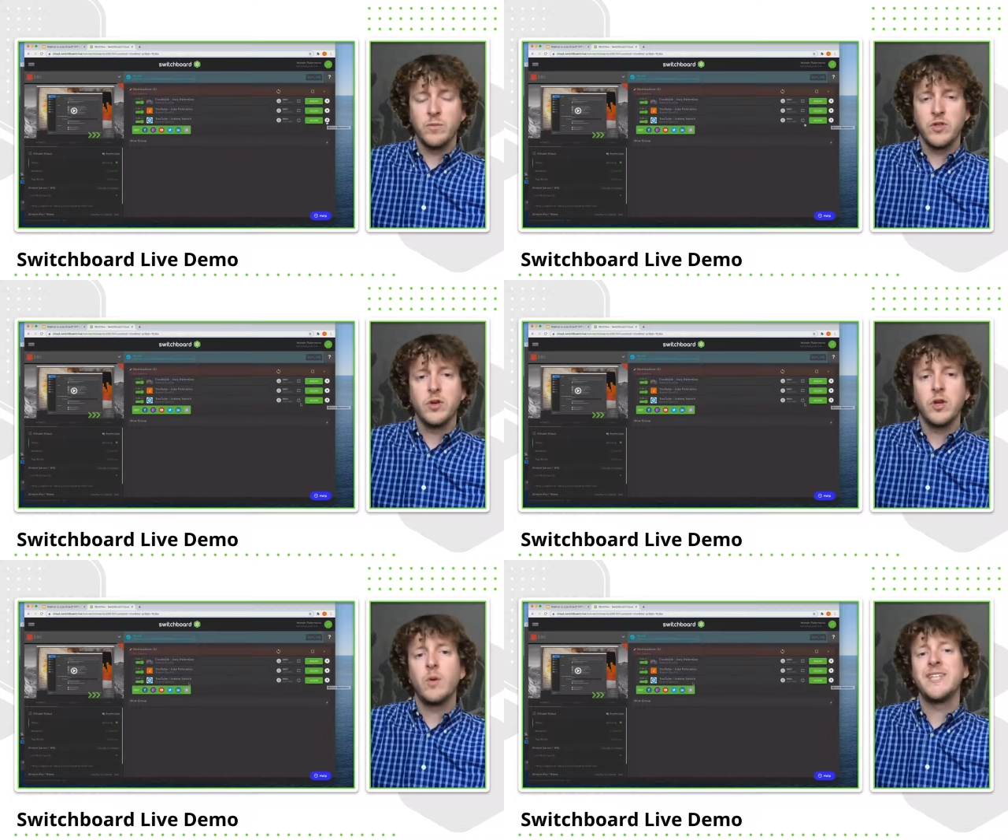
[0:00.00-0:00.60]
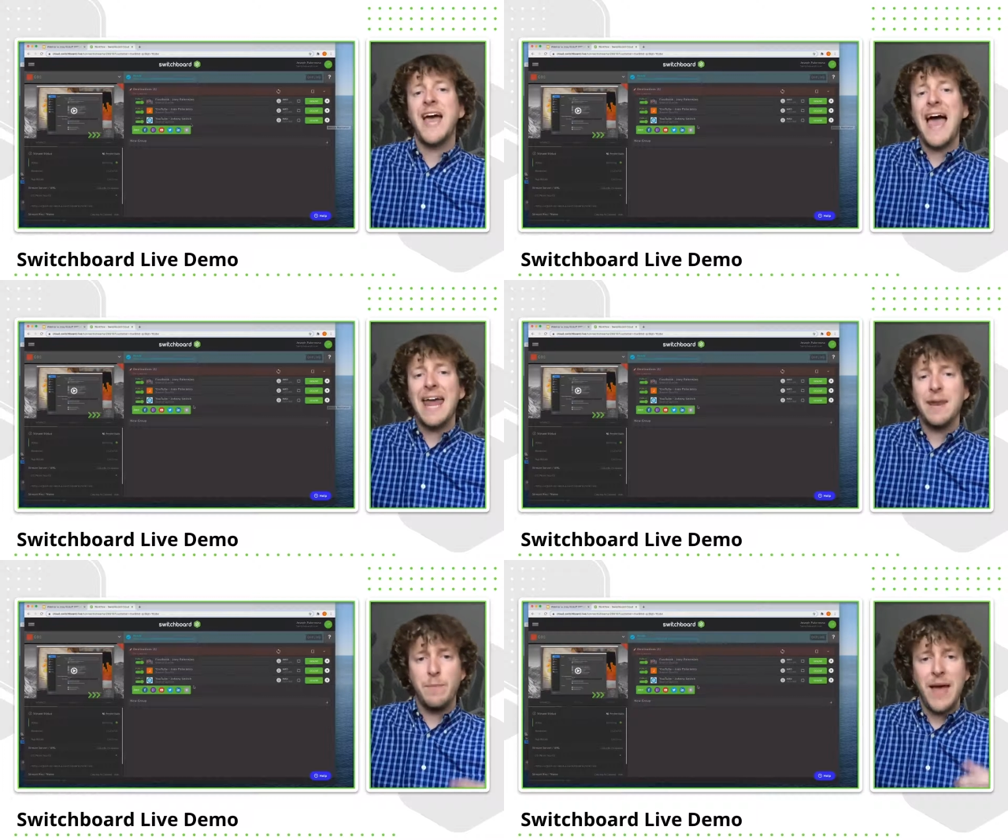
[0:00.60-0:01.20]
So you can always
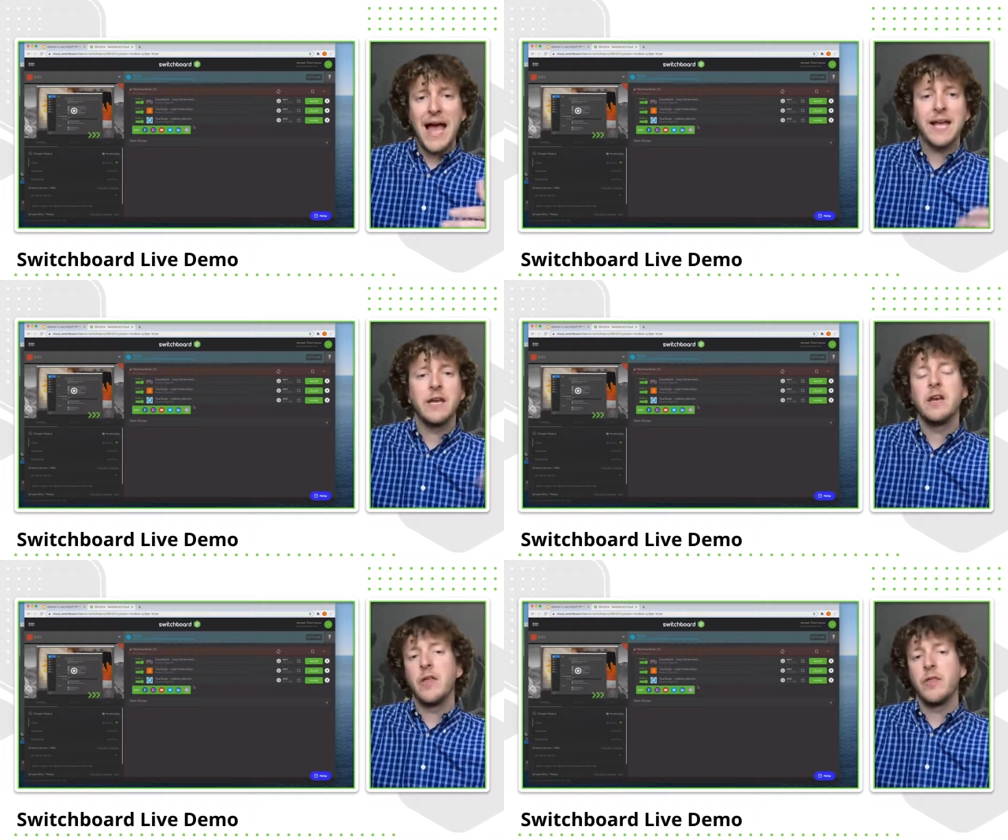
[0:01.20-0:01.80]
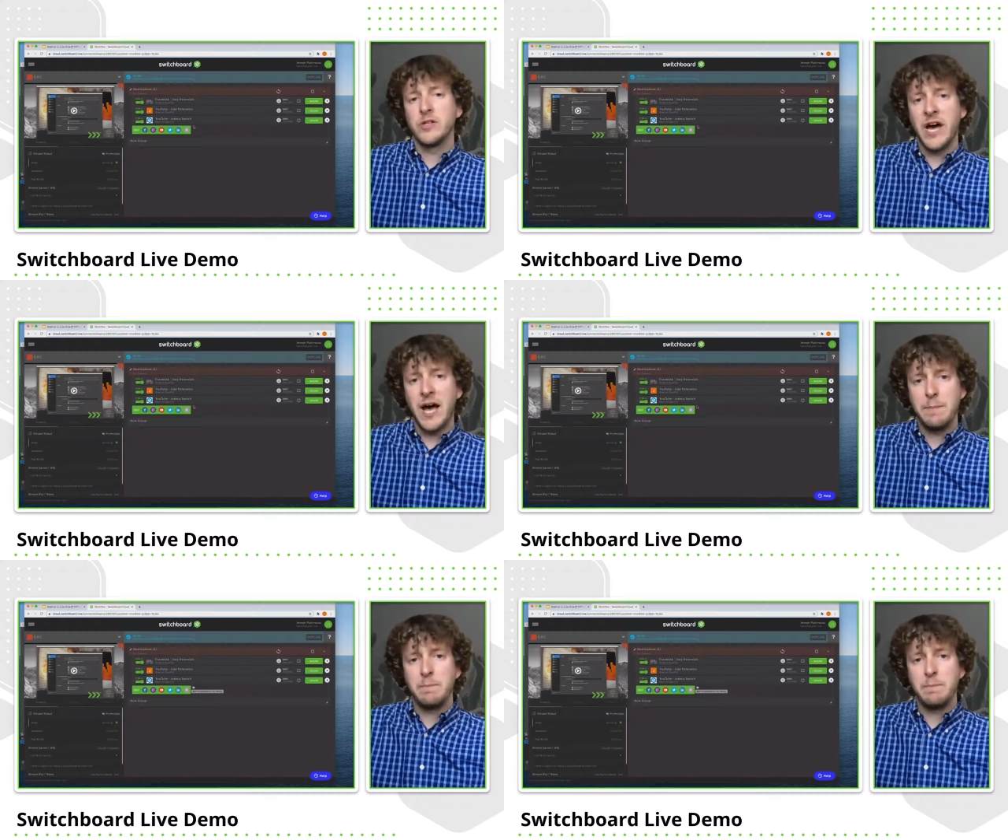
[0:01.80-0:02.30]
add it back at another time.